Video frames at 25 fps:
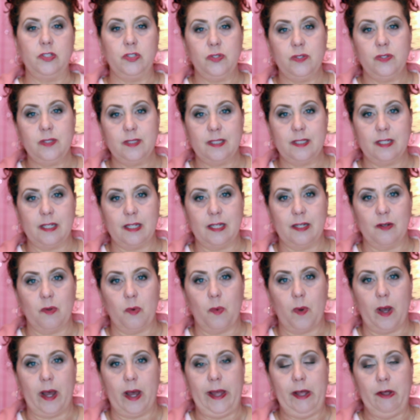used it in
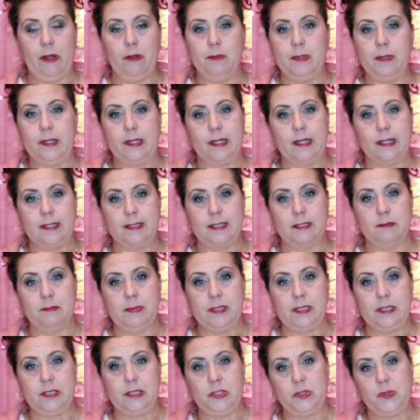a while because I've been